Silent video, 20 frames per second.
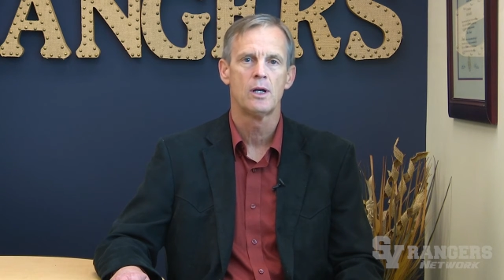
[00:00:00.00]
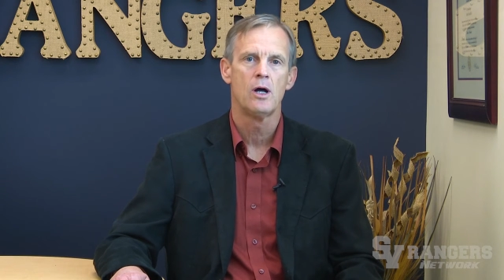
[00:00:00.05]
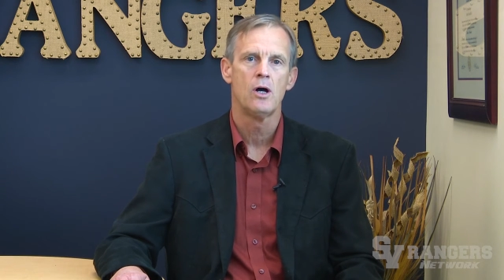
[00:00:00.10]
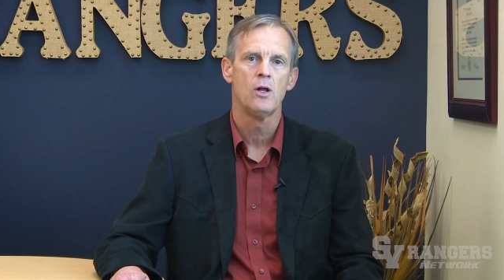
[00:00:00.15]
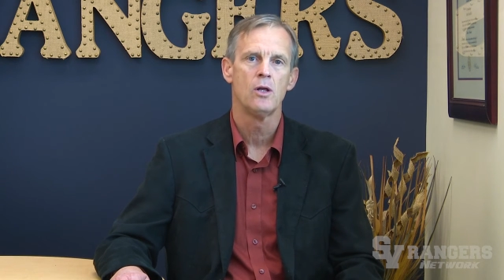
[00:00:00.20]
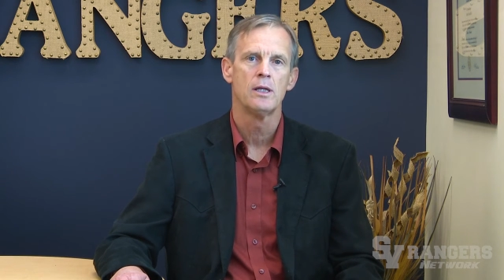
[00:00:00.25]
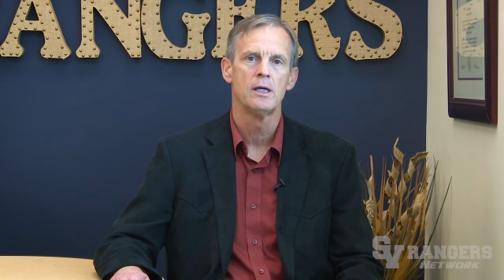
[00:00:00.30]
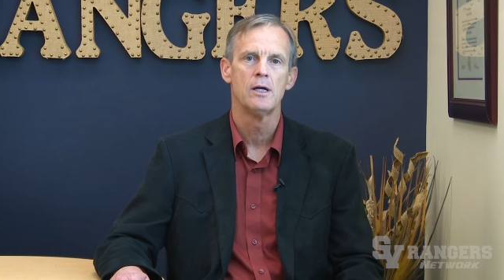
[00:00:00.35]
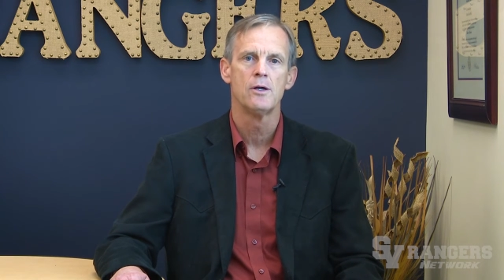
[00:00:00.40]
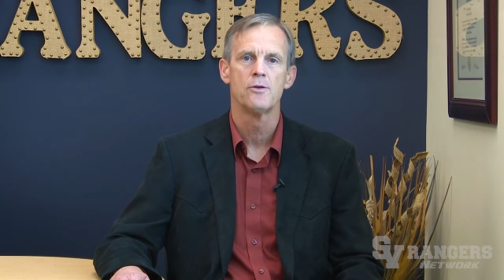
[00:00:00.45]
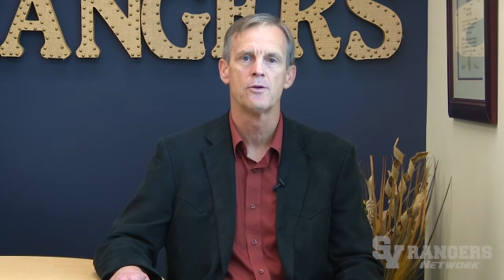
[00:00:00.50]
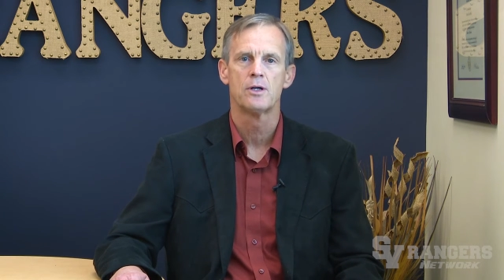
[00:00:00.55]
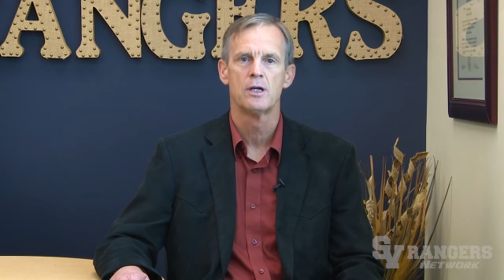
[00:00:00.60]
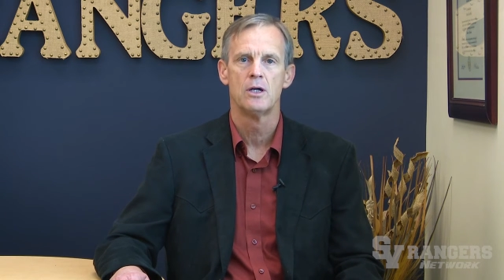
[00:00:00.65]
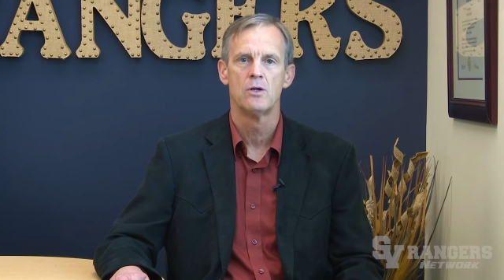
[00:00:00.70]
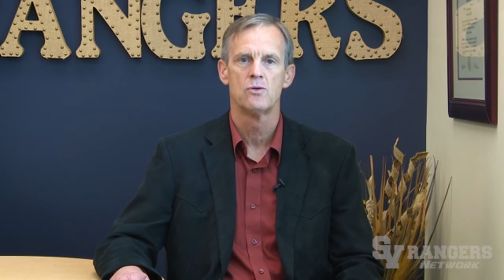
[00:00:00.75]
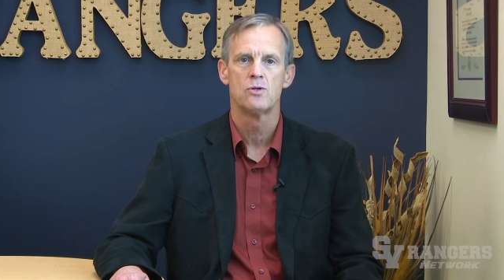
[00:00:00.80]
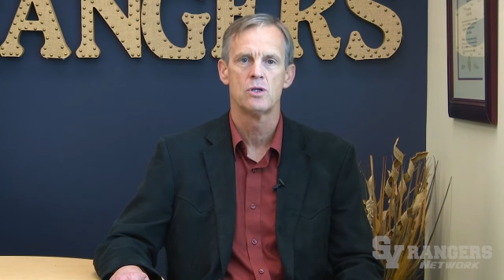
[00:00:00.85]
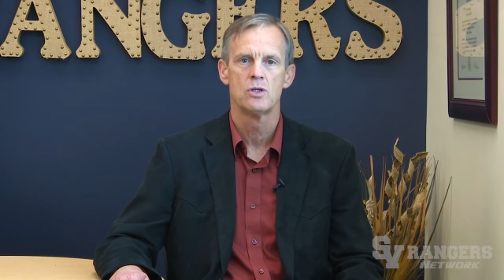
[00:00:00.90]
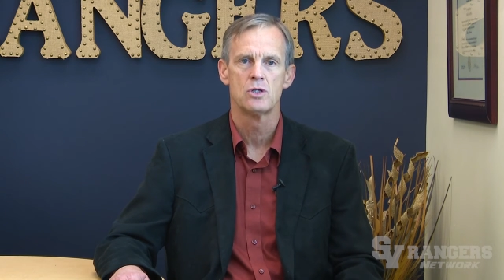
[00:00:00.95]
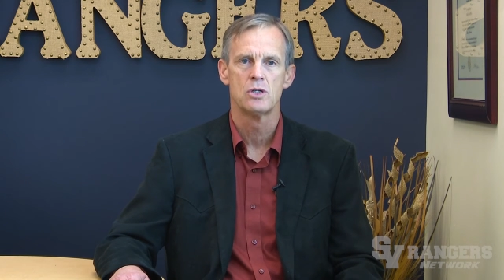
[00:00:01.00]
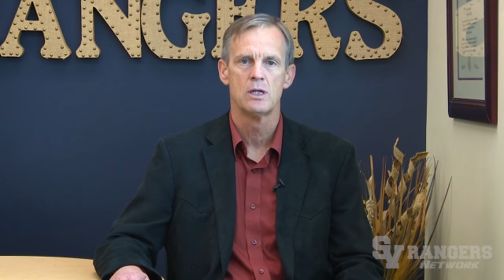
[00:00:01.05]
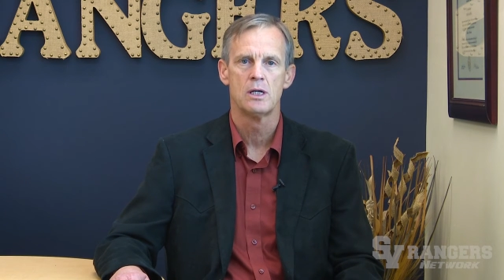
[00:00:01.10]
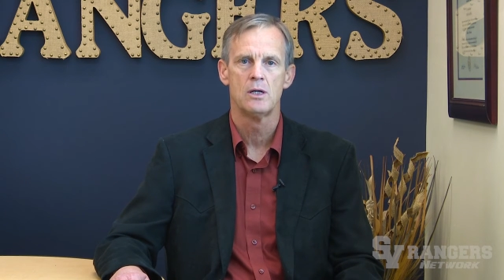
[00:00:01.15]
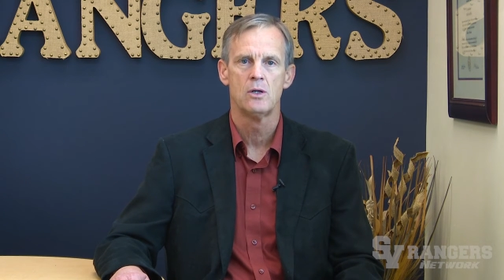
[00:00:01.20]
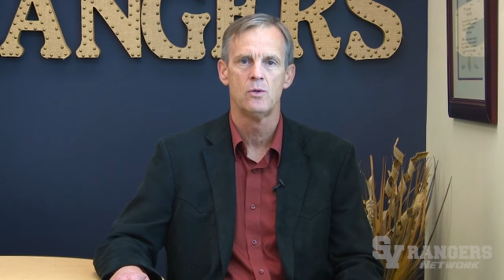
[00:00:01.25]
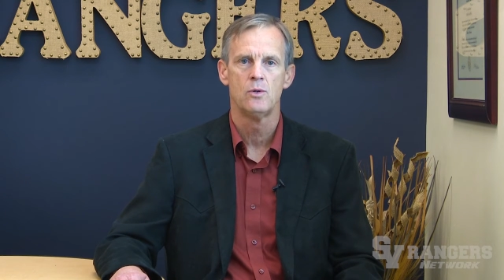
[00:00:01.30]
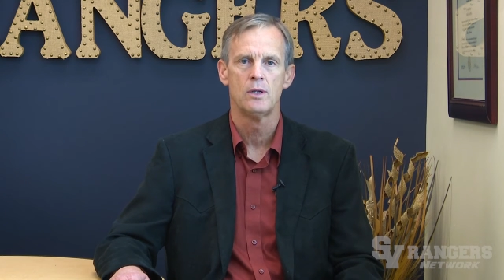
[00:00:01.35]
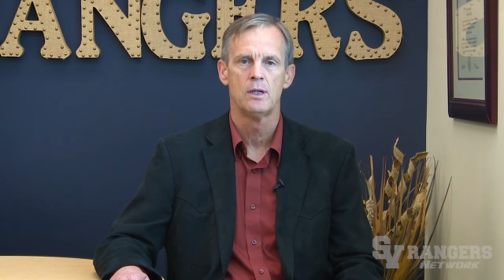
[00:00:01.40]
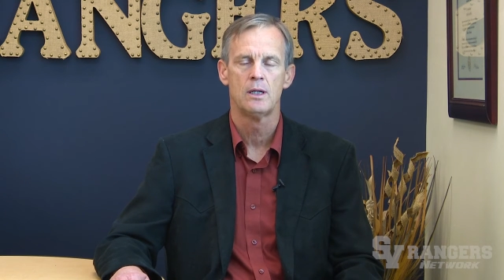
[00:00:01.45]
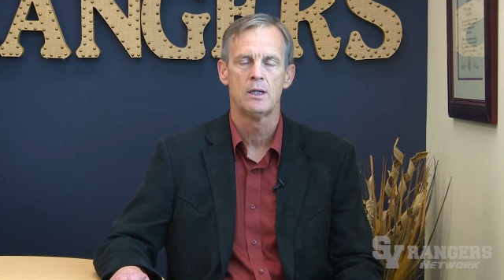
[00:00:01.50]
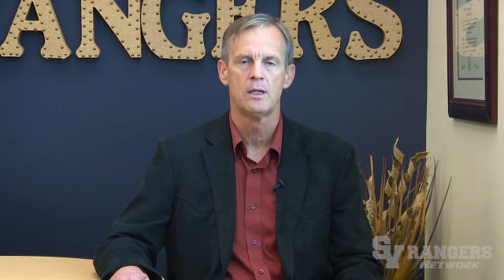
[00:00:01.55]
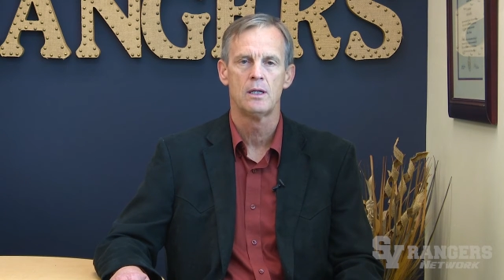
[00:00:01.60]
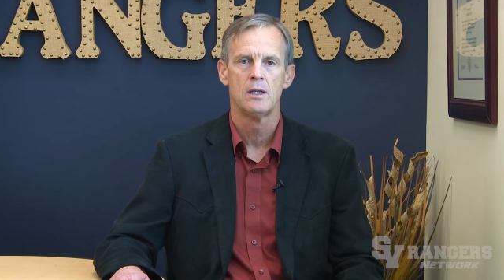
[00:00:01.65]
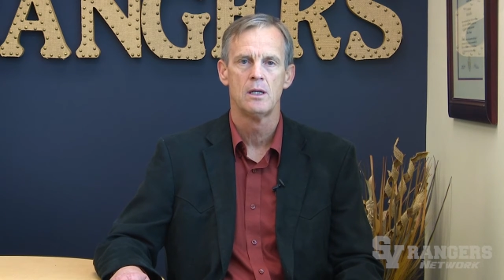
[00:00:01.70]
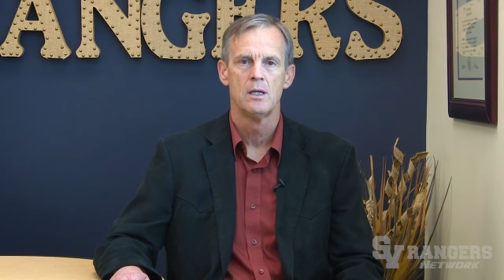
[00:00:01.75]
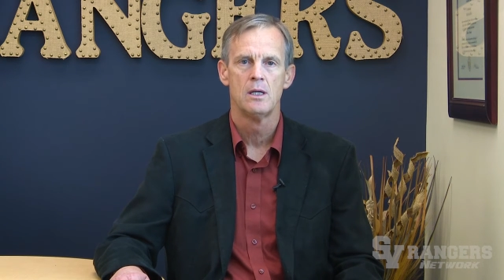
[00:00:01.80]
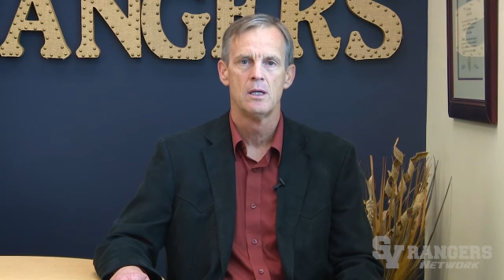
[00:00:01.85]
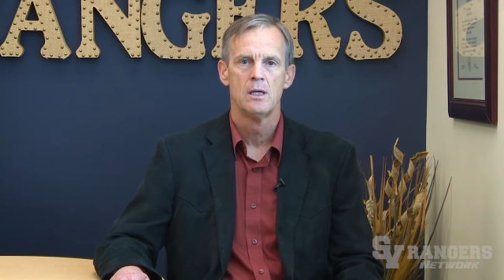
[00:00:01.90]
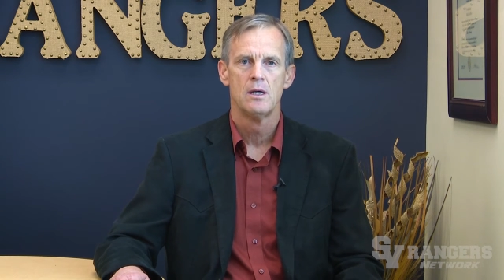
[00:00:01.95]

and all the other coaches know. And then